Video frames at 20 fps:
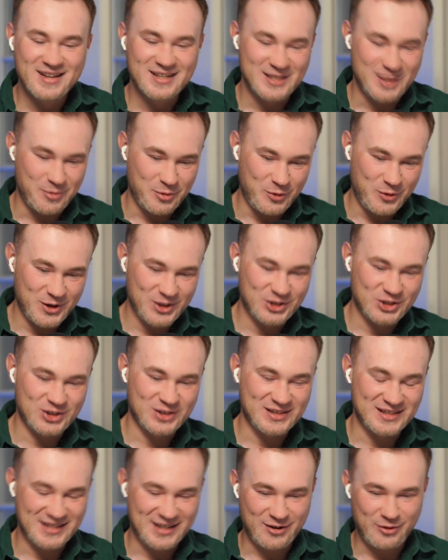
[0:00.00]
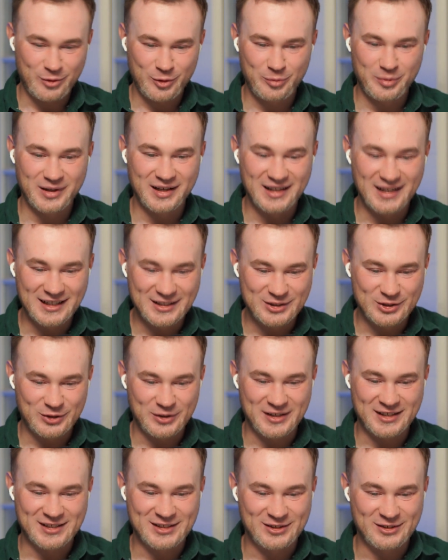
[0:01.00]
some questions, I will be glad
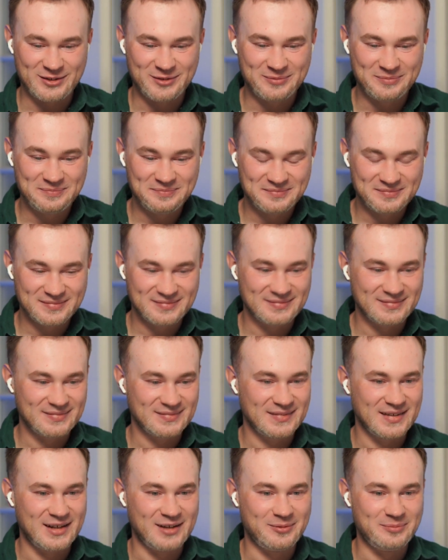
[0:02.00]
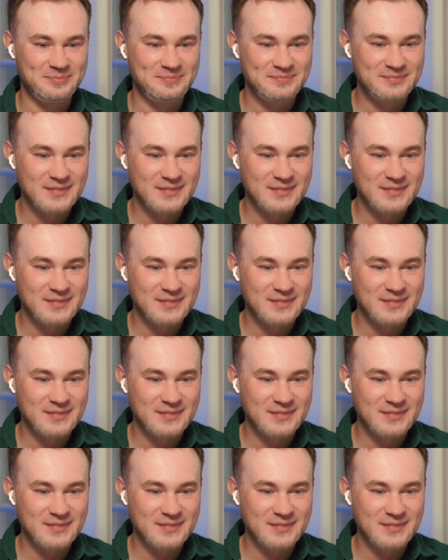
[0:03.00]
to answer you. Yeah.